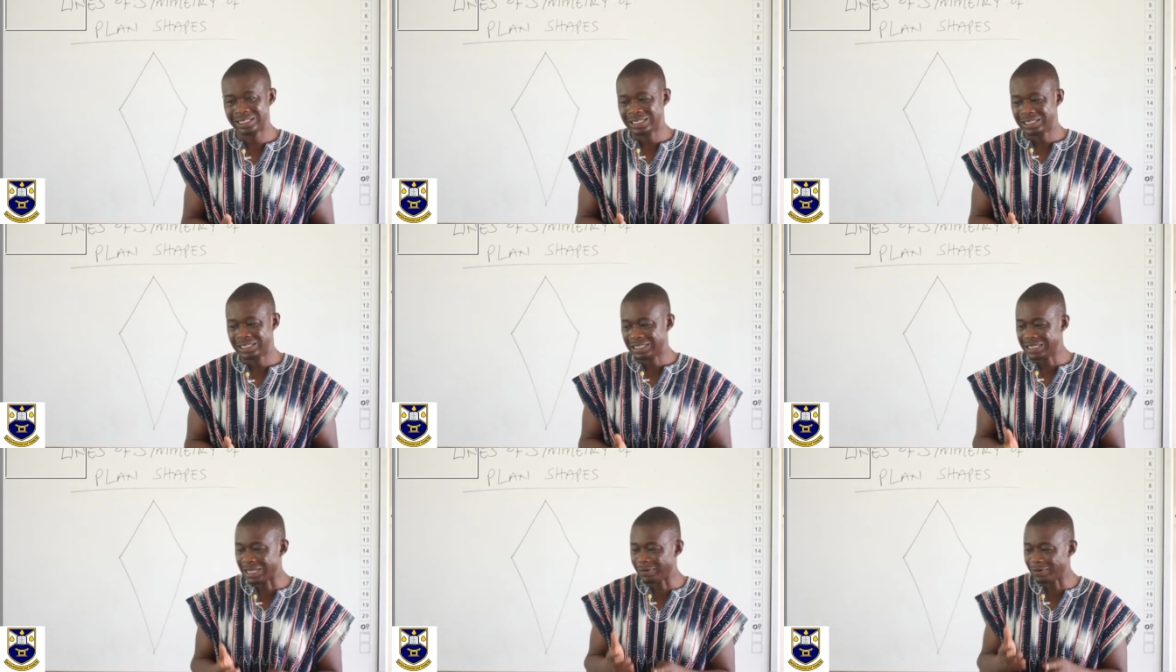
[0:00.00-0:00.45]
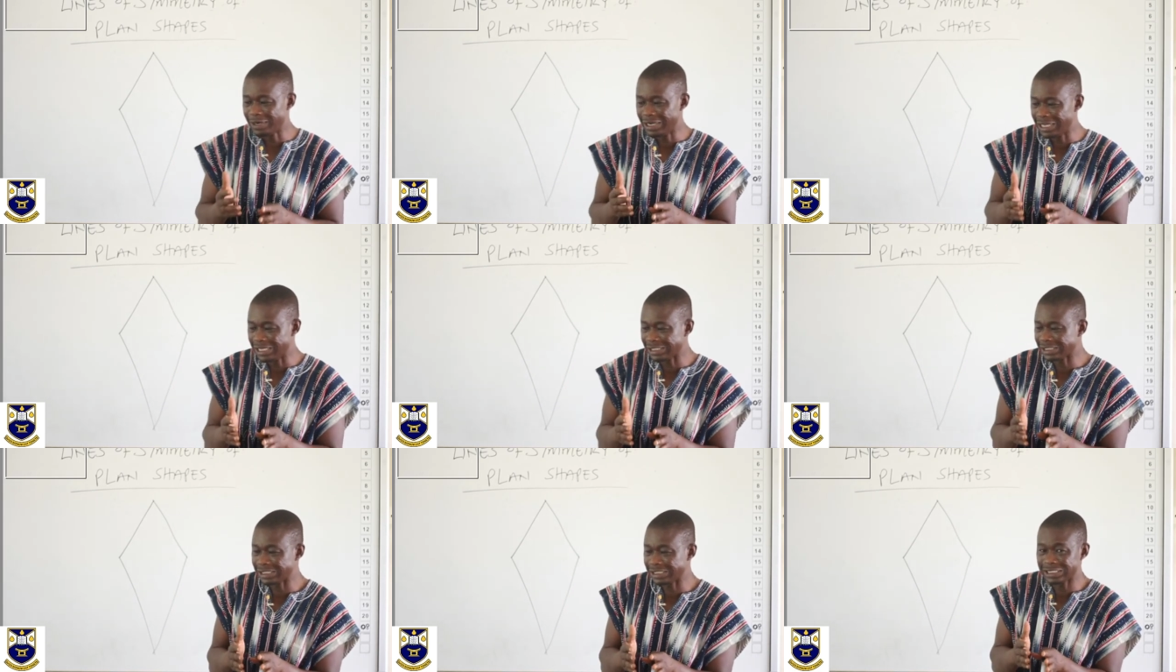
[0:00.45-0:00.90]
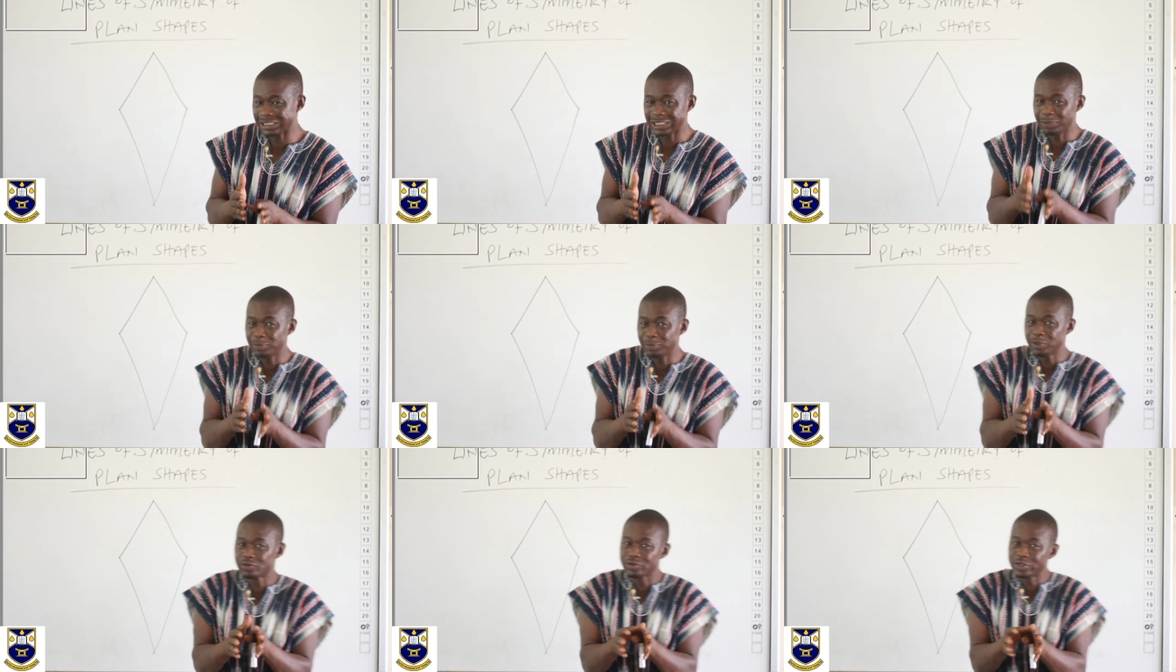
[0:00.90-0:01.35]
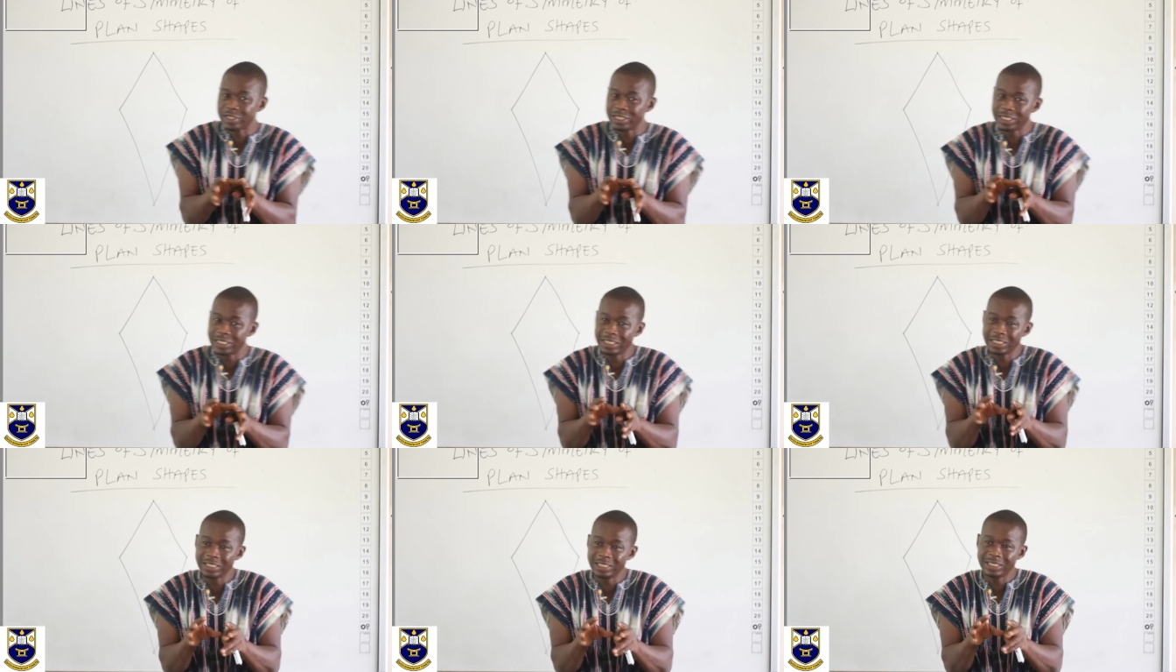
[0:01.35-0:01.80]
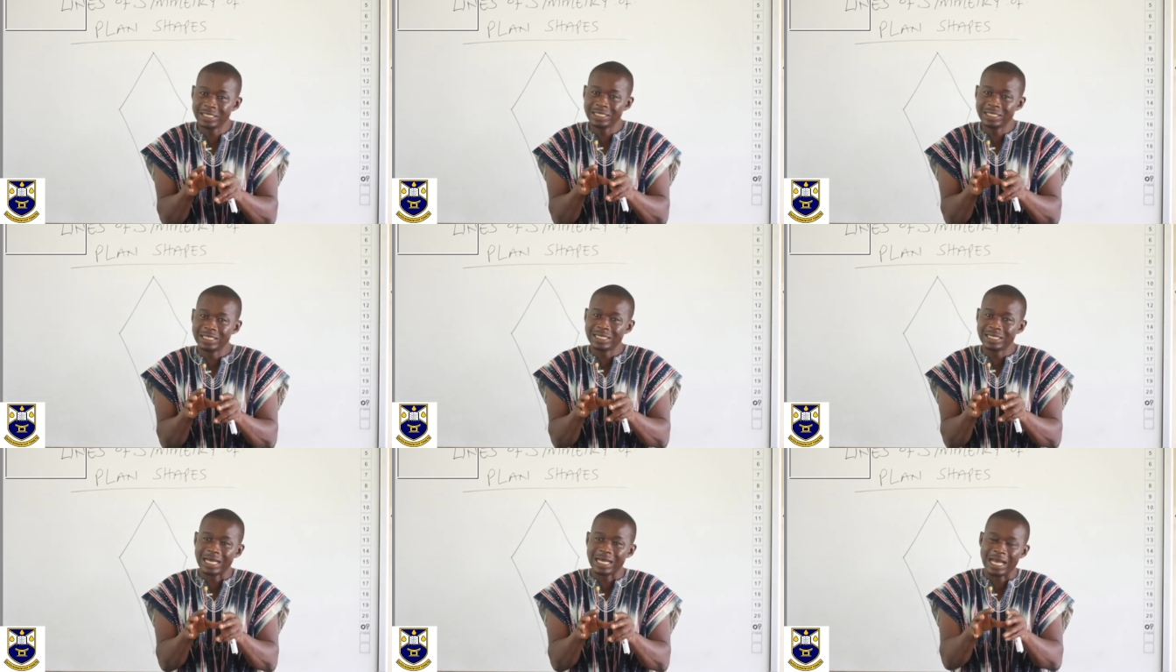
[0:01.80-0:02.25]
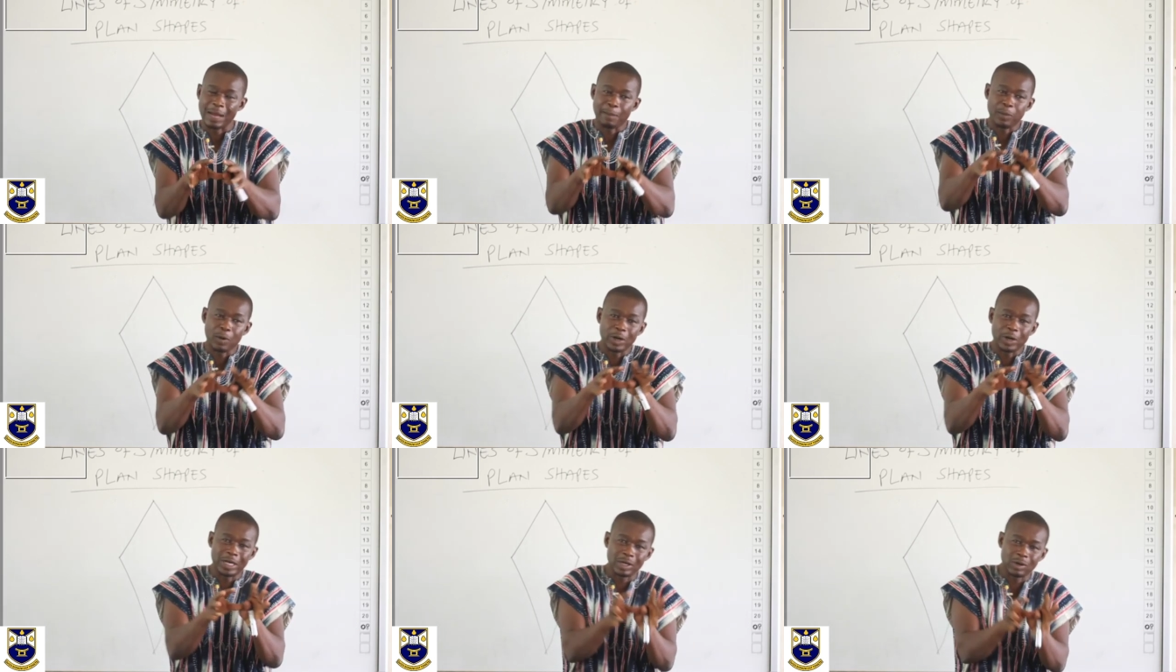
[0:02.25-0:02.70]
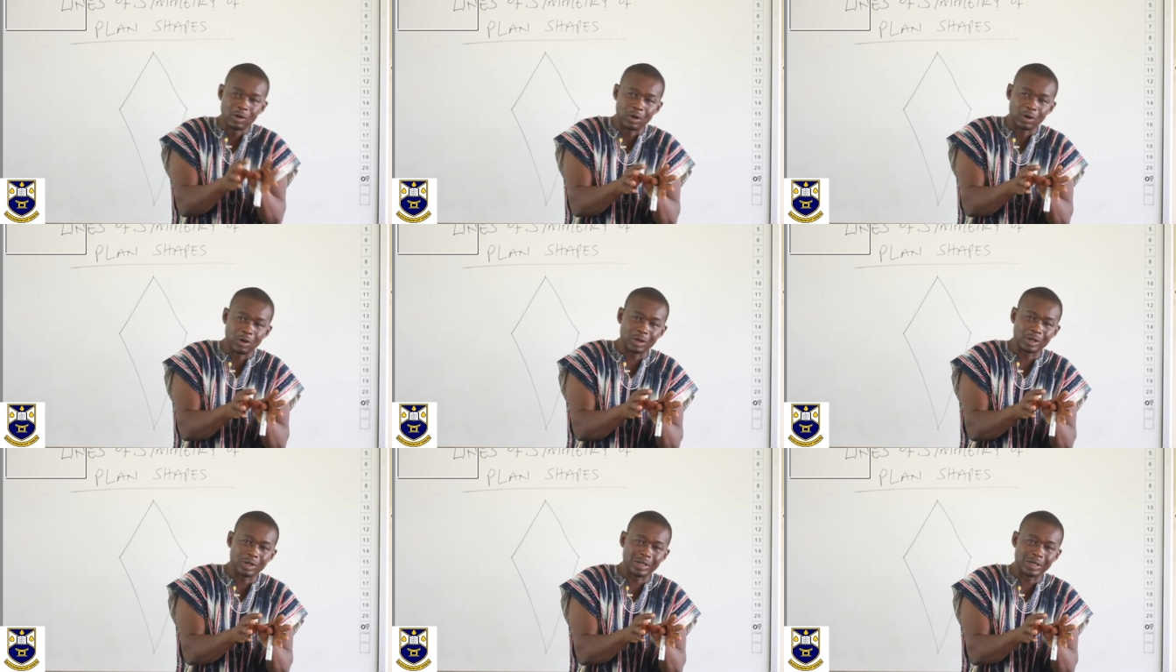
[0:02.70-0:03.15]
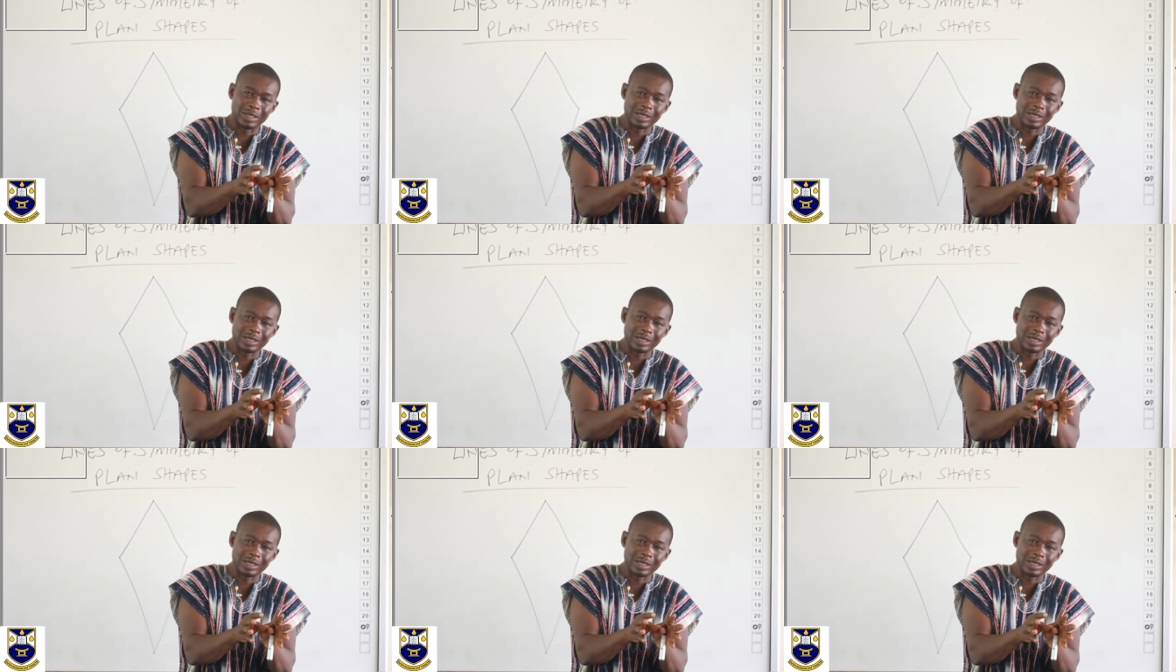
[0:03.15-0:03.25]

the relationship between a polygon,